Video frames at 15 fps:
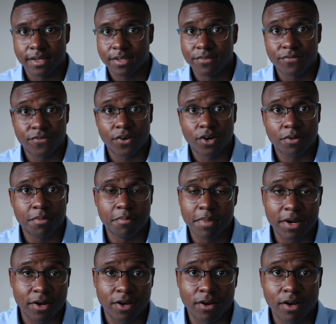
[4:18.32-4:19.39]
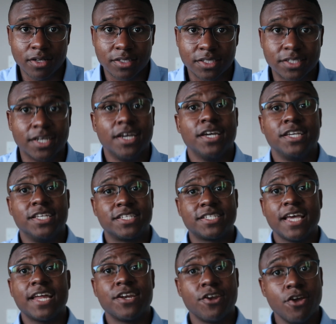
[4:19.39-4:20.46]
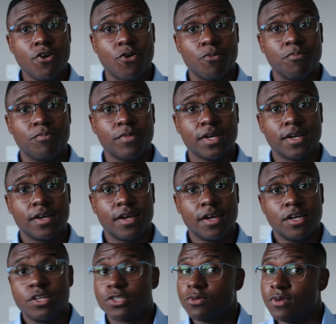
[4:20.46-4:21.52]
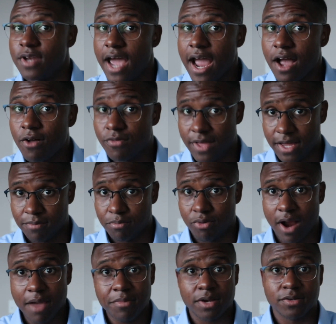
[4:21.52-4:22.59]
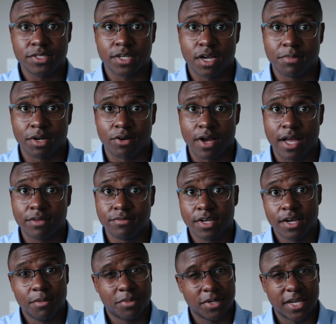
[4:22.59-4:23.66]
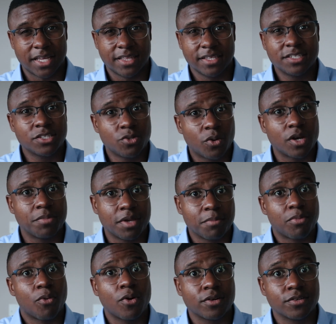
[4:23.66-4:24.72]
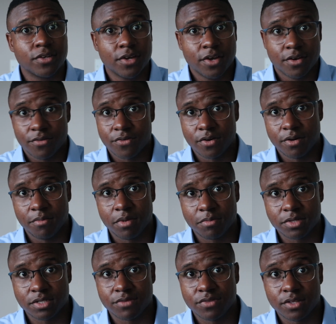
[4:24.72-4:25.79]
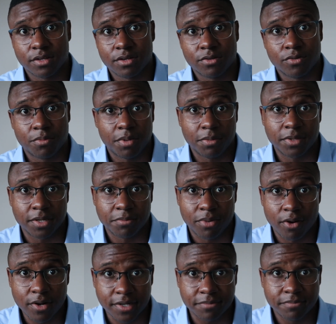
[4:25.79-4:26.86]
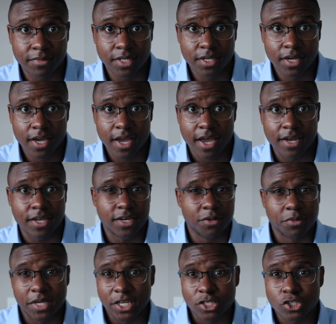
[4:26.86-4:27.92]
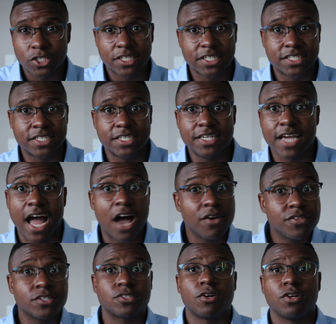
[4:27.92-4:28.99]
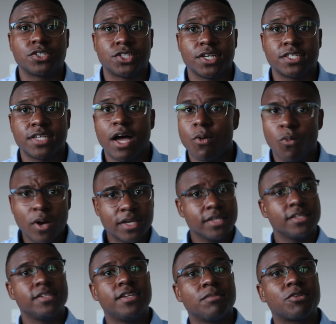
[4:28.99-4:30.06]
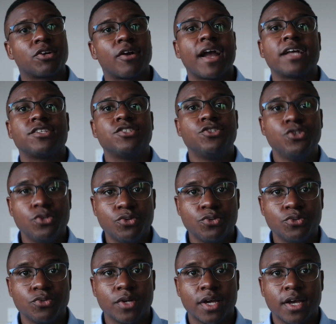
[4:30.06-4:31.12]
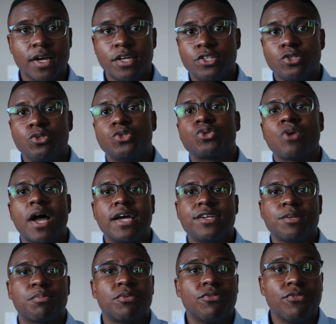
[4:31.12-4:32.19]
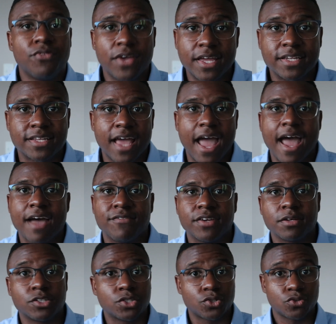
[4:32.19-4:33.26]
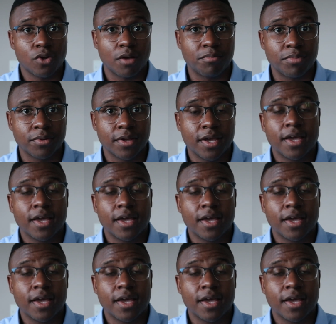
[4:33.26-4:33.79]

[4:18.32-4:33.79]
confirm Merrick Garland, you said no. So now that primaries are coming around, this is going to be important for members of the Republican Party. And it'll be interesting to see how this all shakes out. What can the Democrats do to try to prevent having Trump